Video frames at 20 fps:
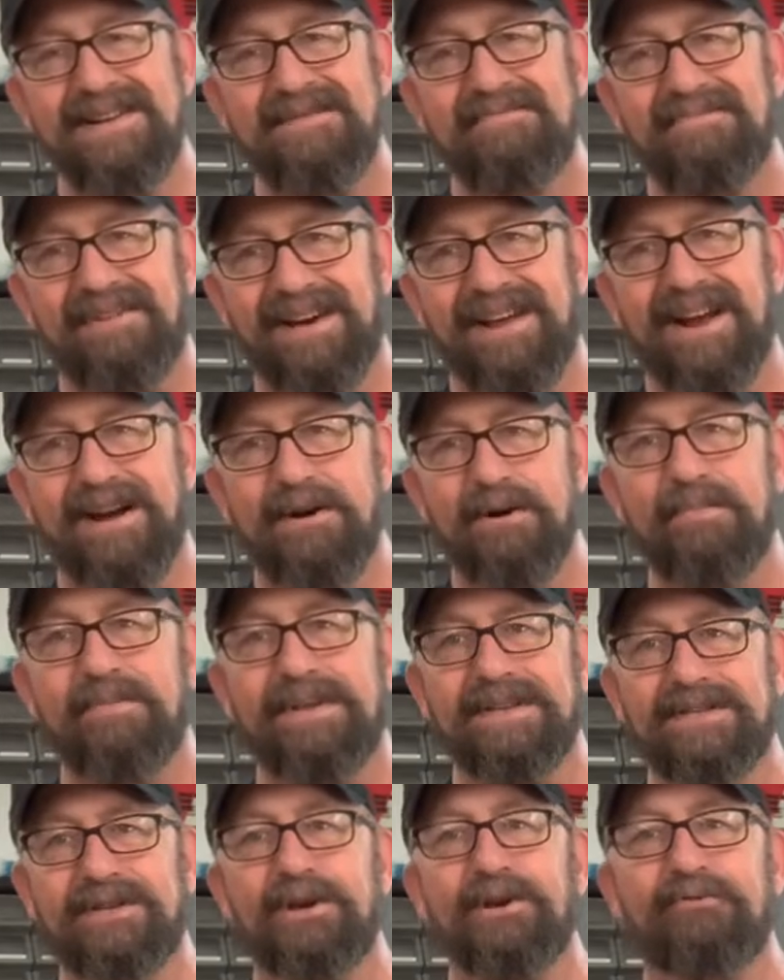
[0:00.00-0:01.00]
But I hope
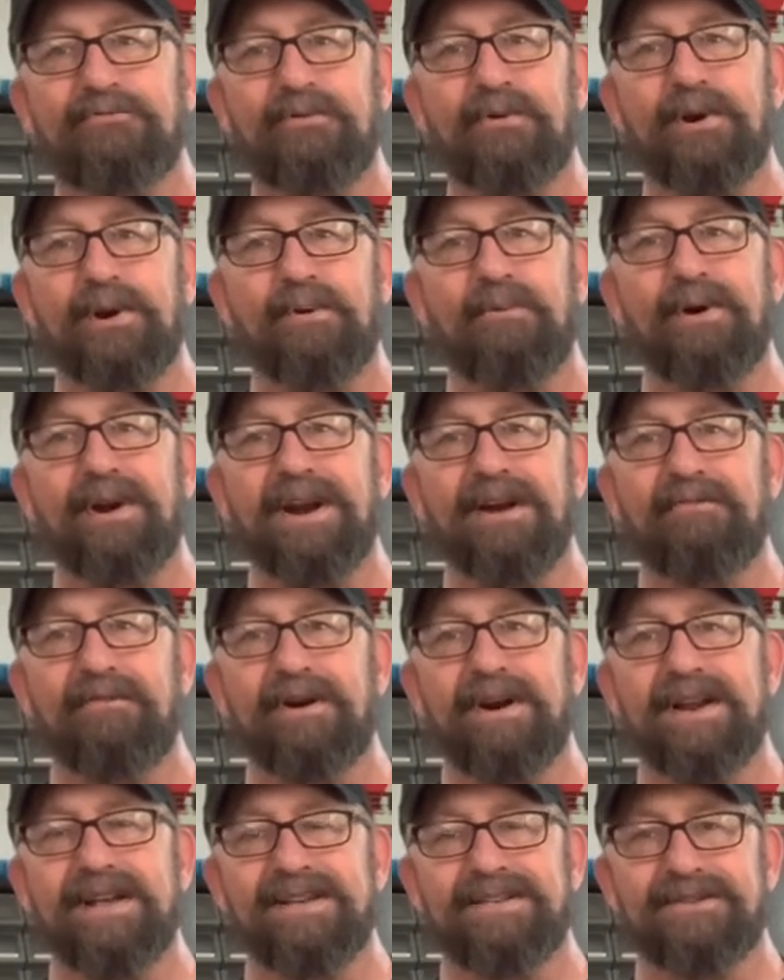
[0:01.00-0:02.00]
it's good for you, whatever
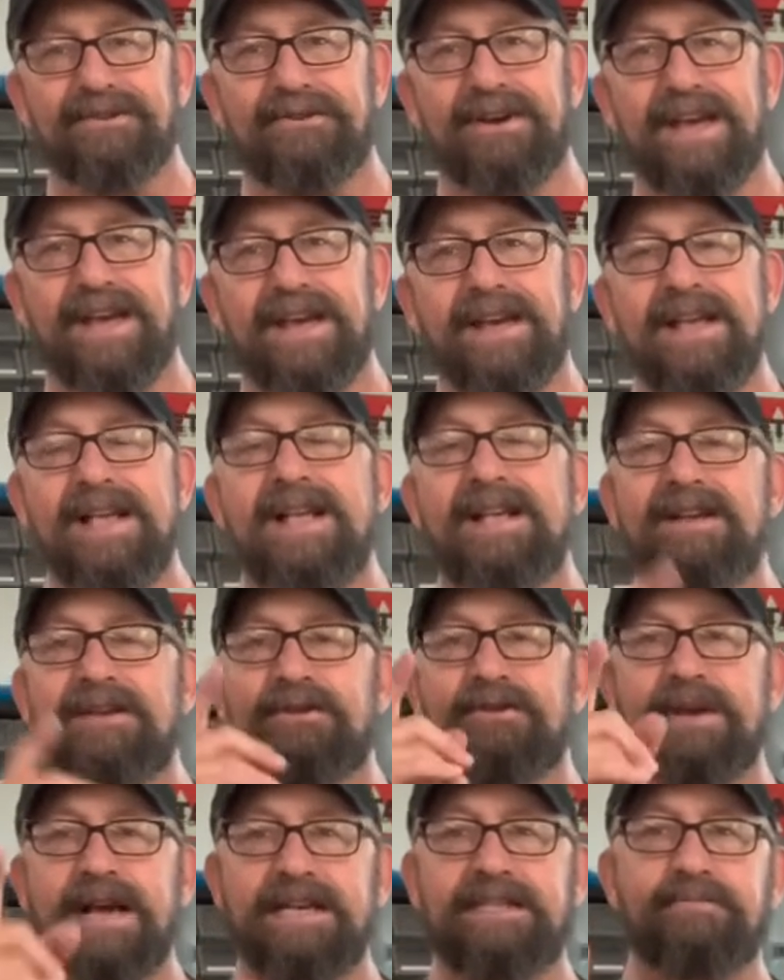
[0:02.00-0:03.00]
it is, okay? You
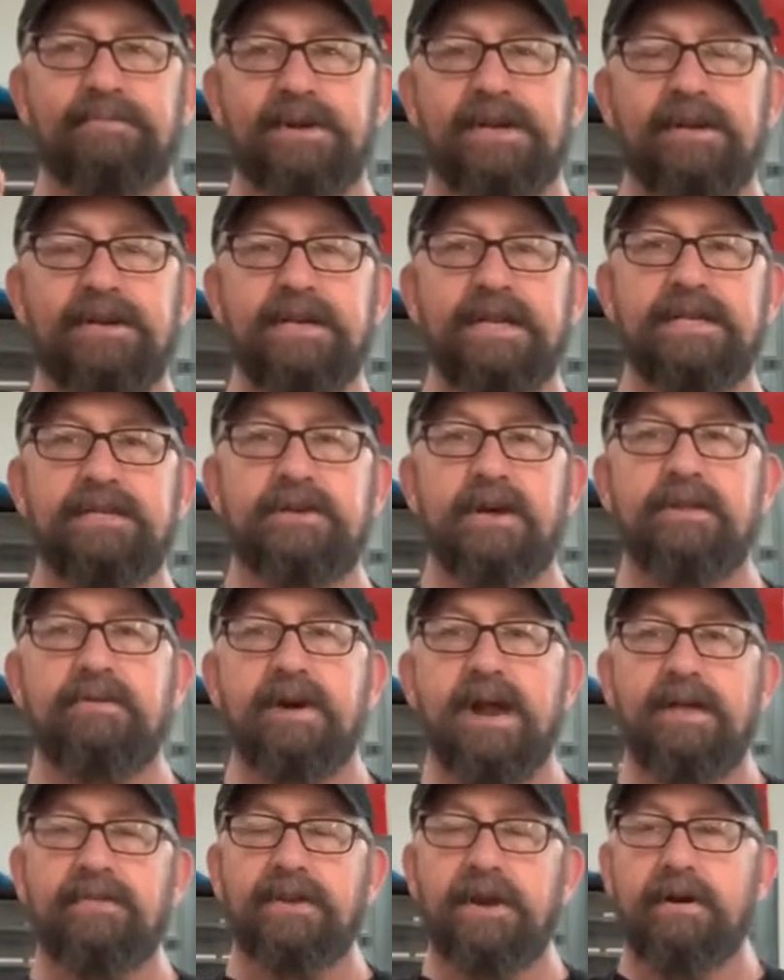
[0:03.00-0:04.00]
guys be good to each other
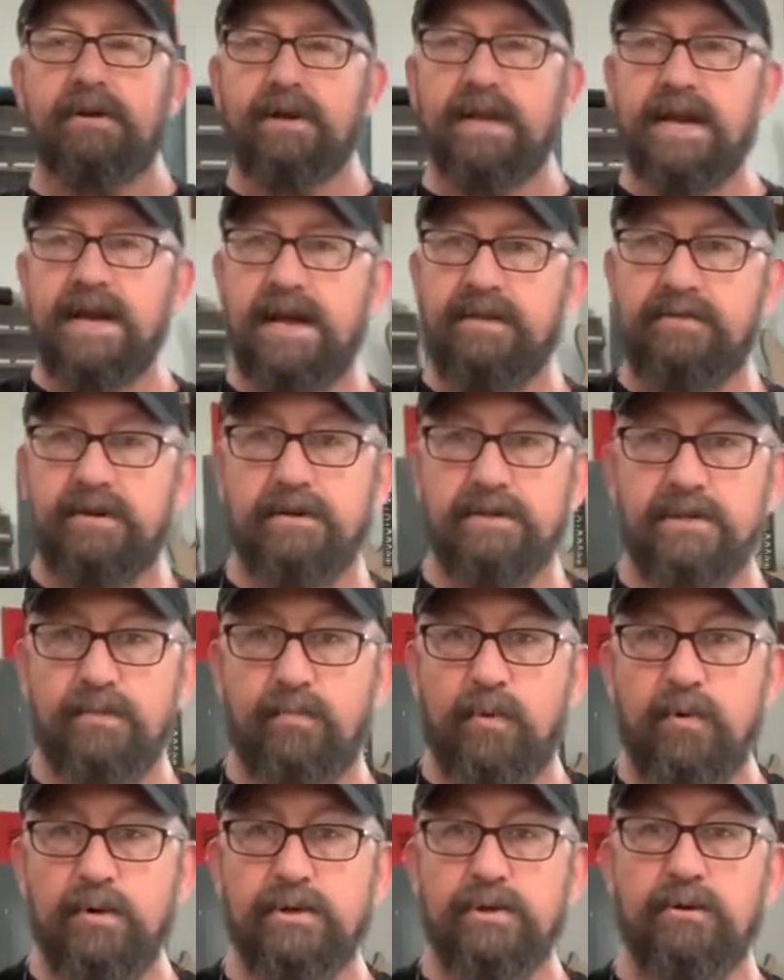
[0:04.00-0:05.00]
out there. Get out there,
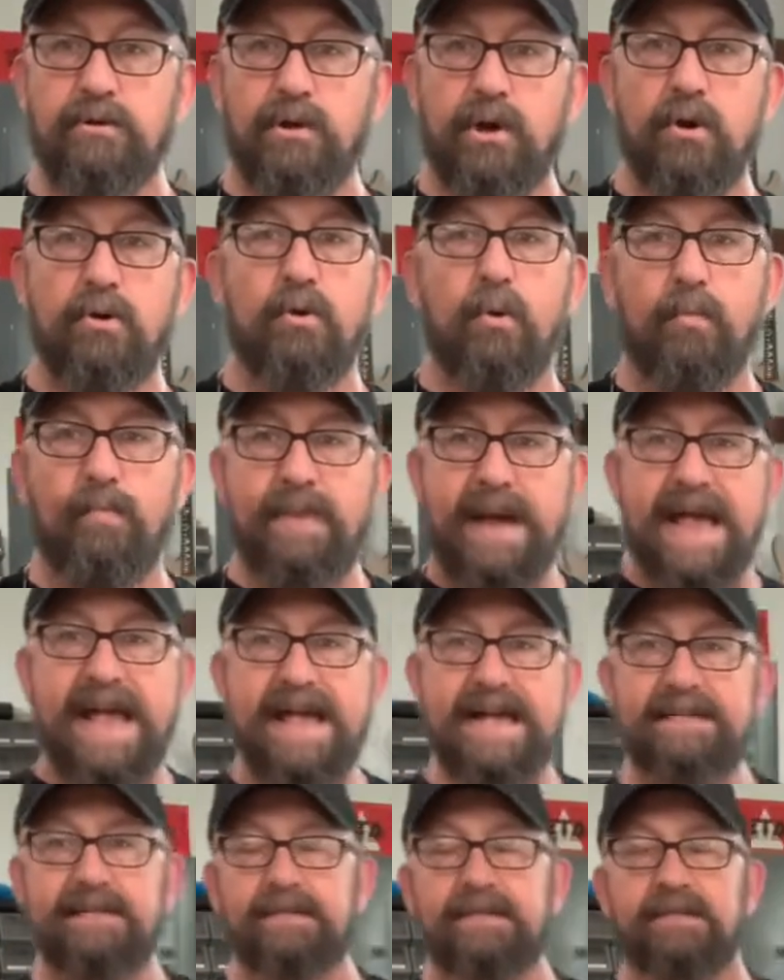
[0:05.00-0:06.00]
support your local bands